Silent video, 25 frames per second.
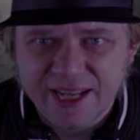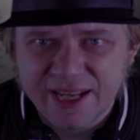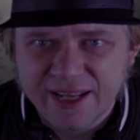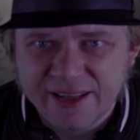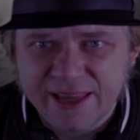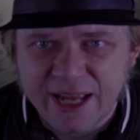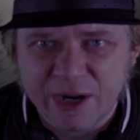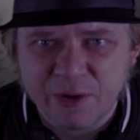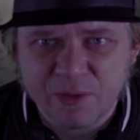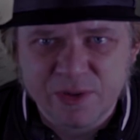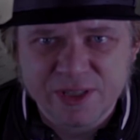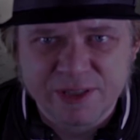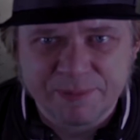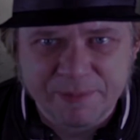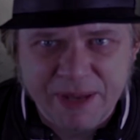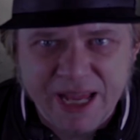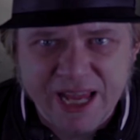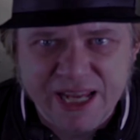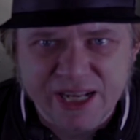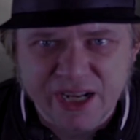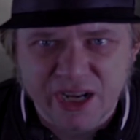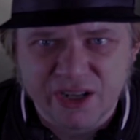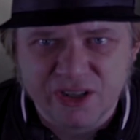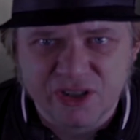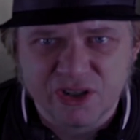that it was
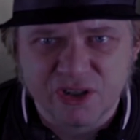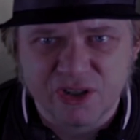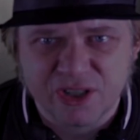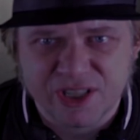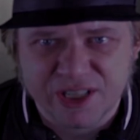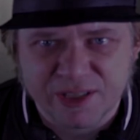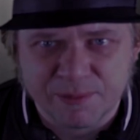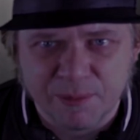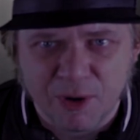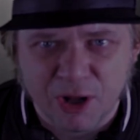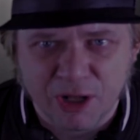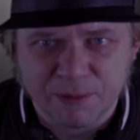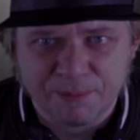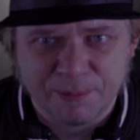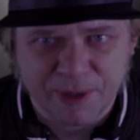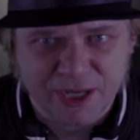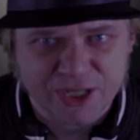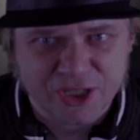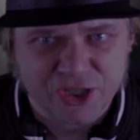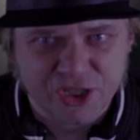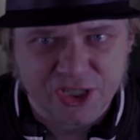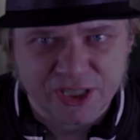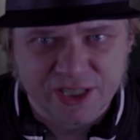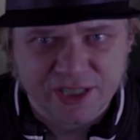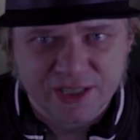made under a small
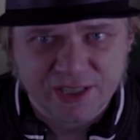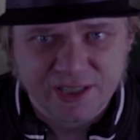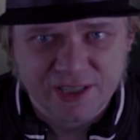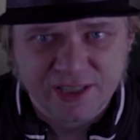budget.